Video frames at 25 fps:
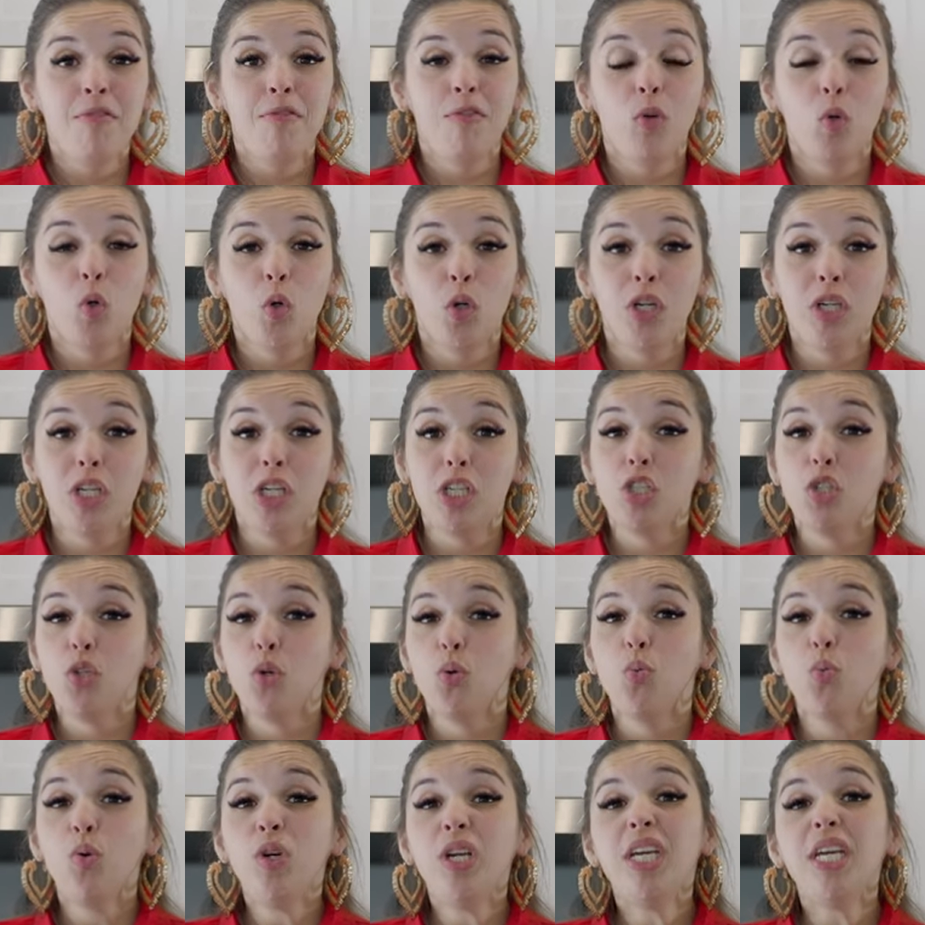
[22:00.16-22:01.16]
Florida.
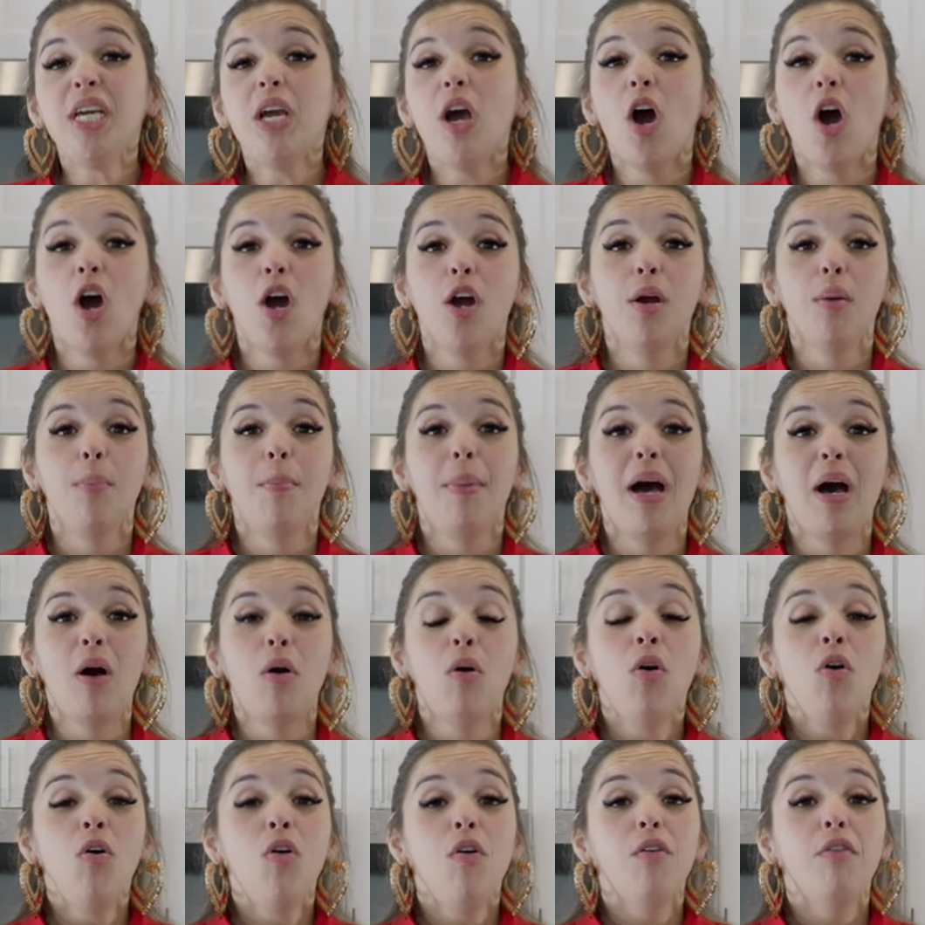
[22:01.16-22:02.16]
So we are
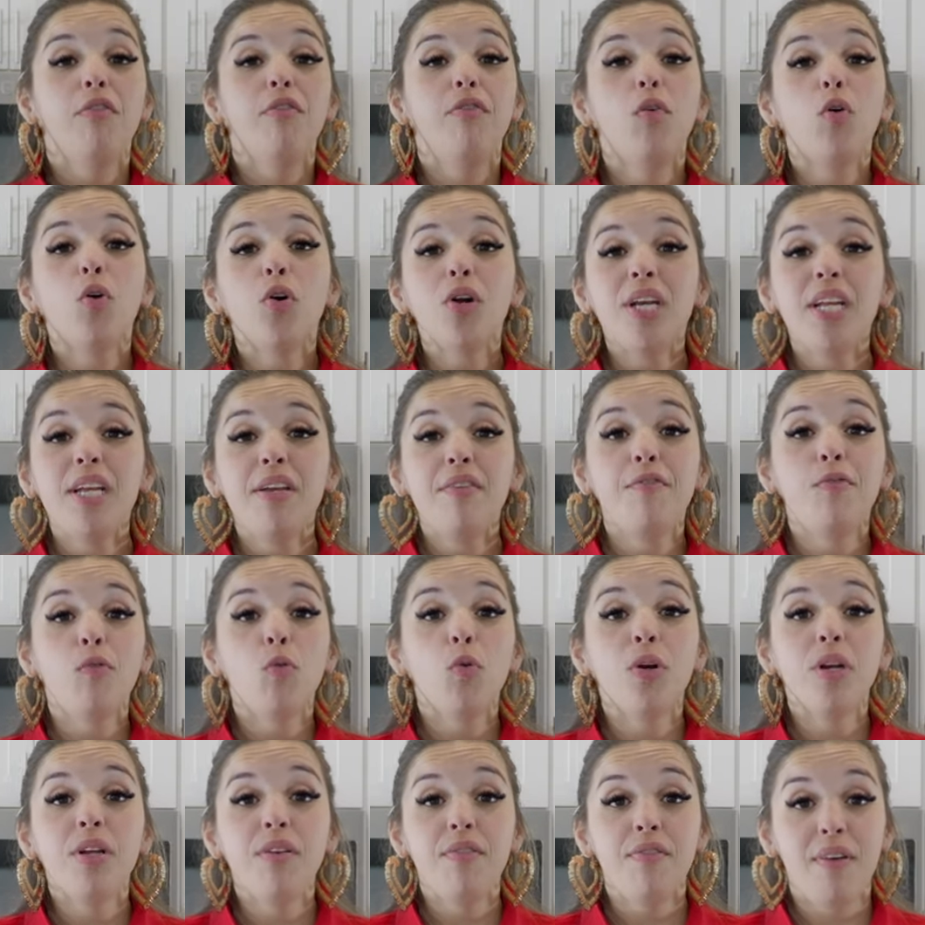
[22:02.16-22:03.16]
about 40,
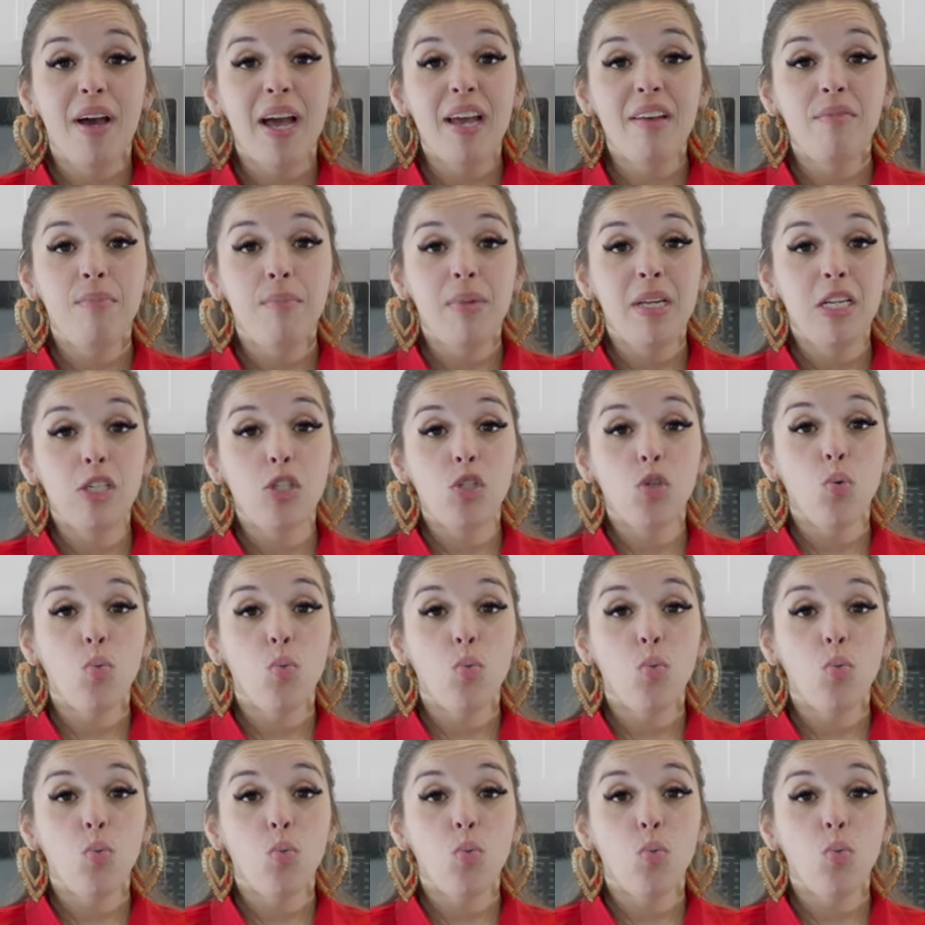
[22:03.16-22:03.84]
45 minutes